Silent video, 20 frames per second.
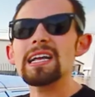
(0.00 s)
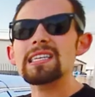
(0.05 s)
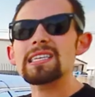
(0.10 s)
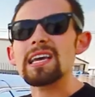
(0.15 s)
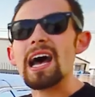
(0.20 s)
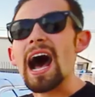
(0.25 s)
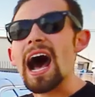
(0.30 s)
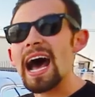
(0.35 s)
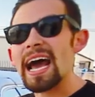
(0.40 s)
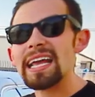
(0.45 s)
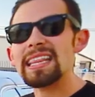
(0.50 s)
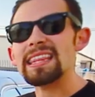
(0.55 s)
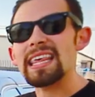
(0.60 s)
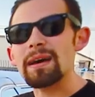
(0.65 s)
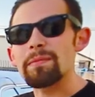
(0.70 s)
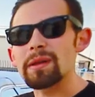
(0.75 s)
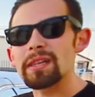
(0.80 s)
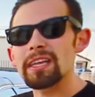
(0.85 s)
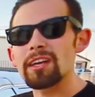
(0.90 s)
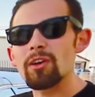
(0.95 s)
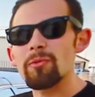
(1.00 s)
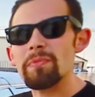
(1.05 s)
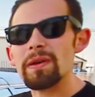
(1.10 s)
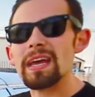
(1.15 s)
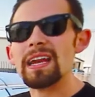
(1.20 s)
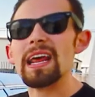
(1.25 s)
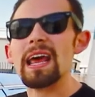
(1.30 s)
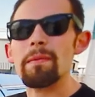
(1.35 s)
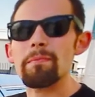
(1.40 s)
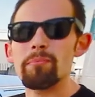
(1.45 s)
to hide them a little
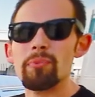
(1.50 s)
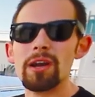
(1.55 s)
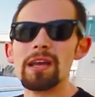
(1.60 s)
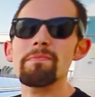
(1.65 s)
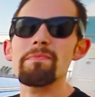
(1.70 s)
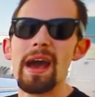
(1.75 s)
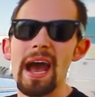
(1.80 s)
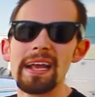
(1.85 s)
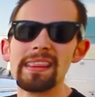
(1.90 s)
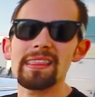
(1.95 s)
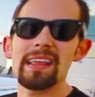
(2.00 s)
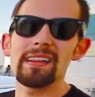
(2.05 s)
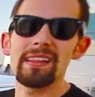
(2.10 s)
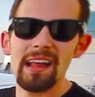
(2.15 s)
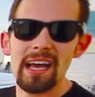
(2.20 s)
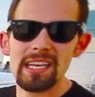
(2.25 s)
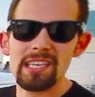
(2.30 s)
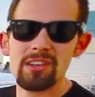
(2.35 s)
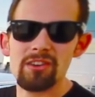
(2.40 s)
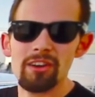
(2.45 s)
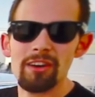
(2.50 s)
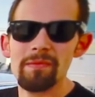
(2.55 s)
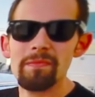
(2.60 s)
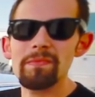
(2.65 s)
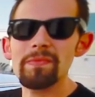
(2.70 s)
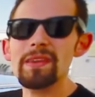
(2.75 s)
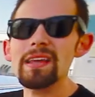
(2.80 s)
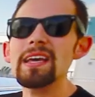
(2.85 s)
bit and bring back the luster.